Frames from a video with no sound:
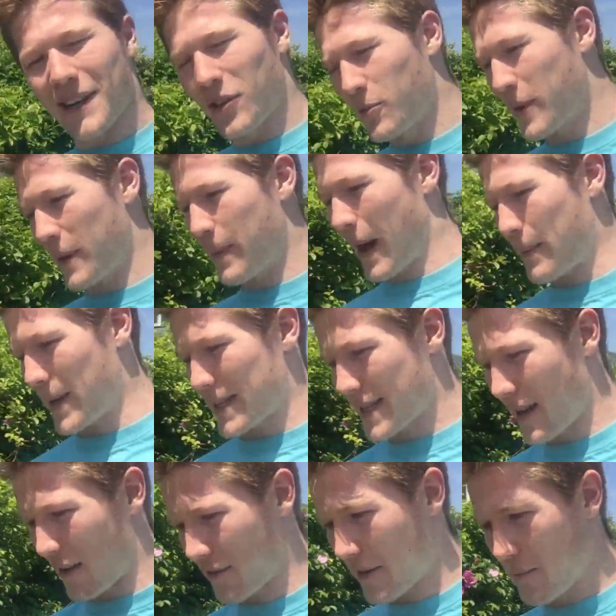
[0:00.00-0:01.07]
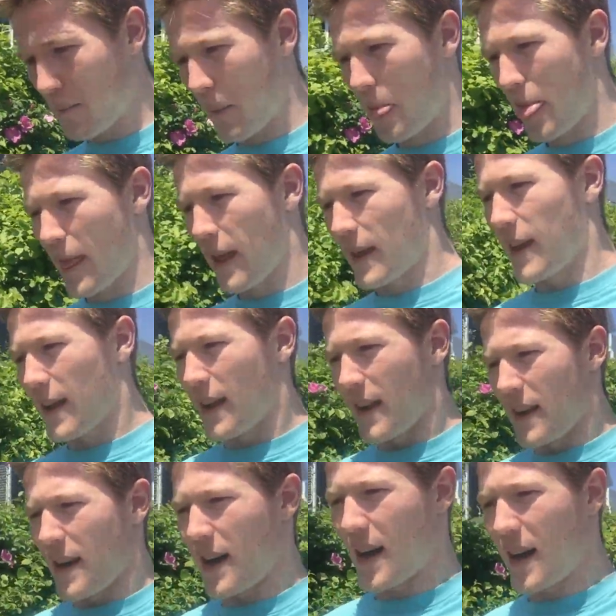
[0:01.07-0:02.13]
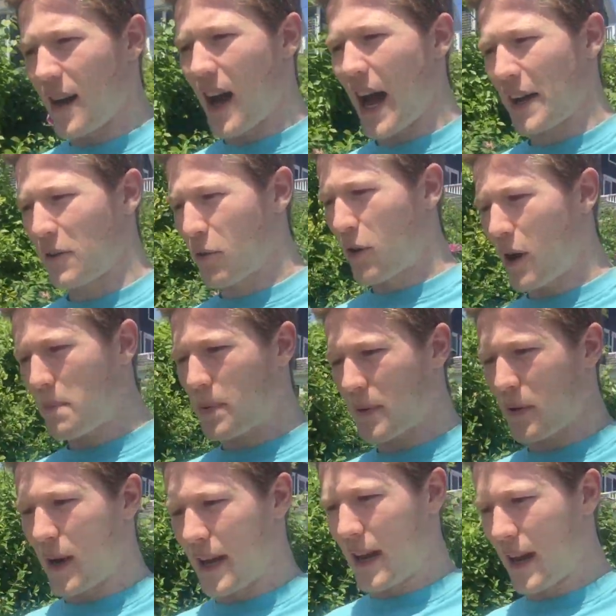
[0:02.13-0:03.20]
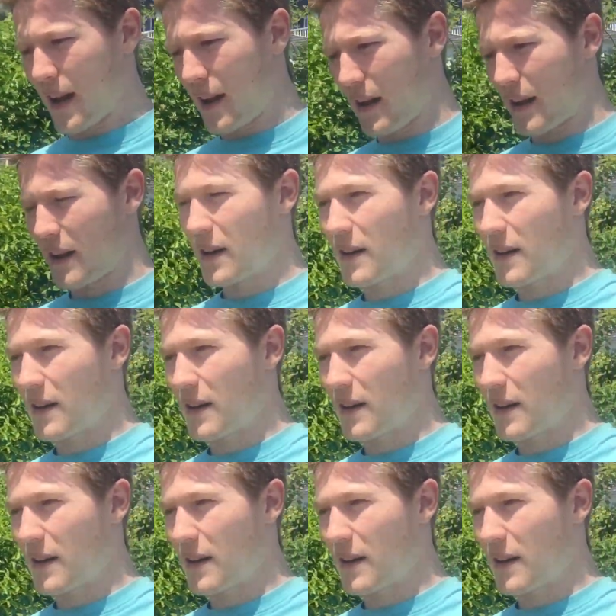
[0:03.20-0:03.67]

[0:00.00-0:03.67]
a little bit about myself. I grew up in a